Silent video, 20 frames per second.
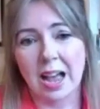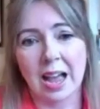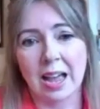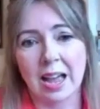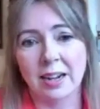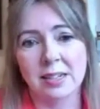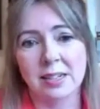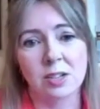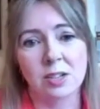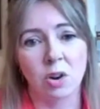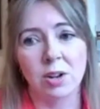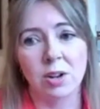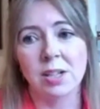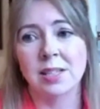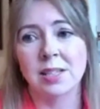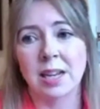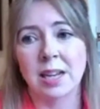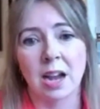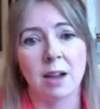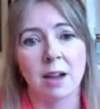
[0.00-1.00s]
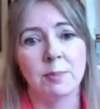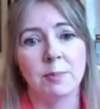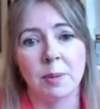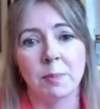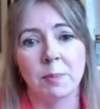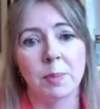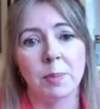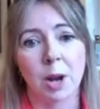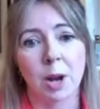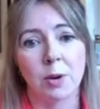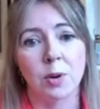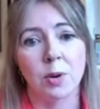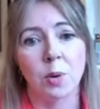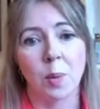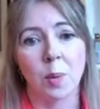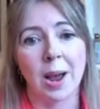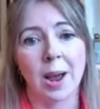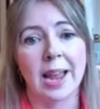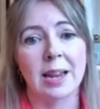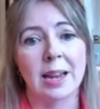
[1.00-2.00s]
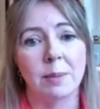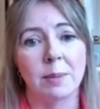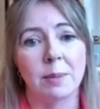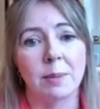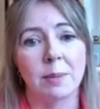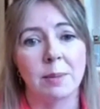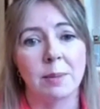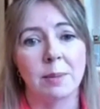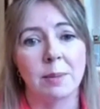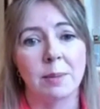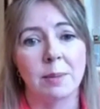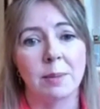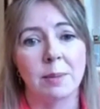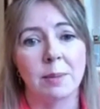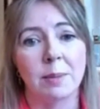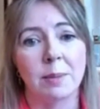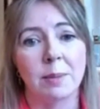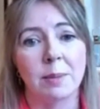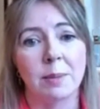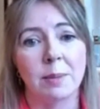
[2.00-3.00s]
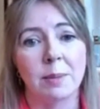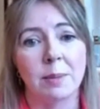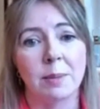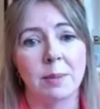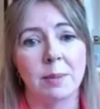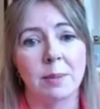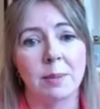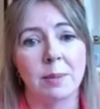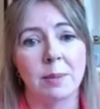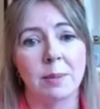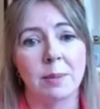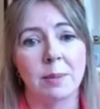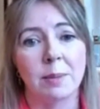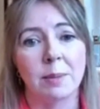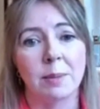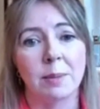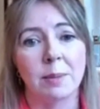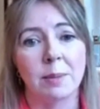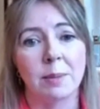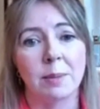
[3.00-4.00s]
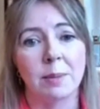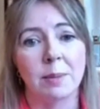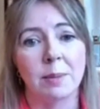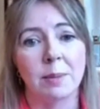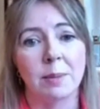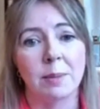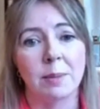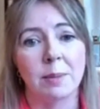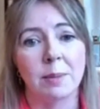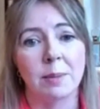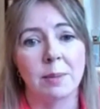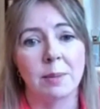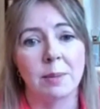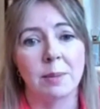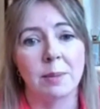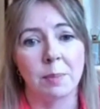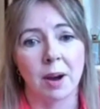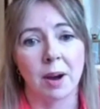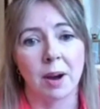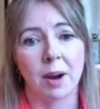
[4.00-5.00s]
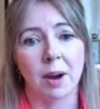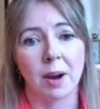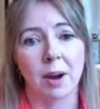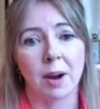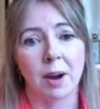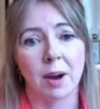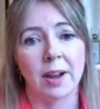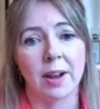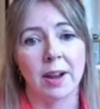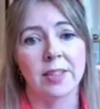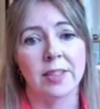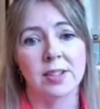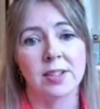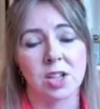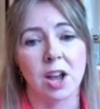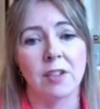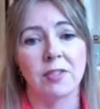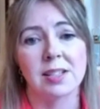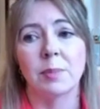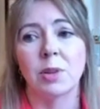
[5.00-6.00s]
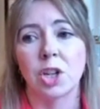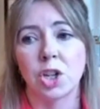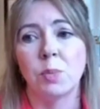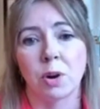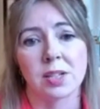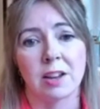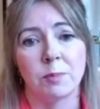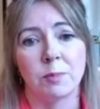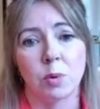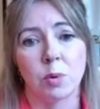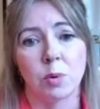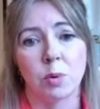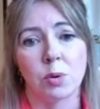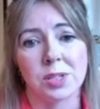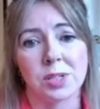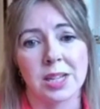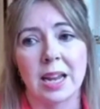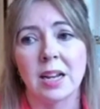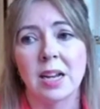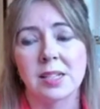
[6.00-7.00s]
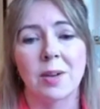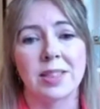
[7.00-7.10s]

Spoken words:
And honestly, I've been blown away by the service and some of the new products that they've brought in.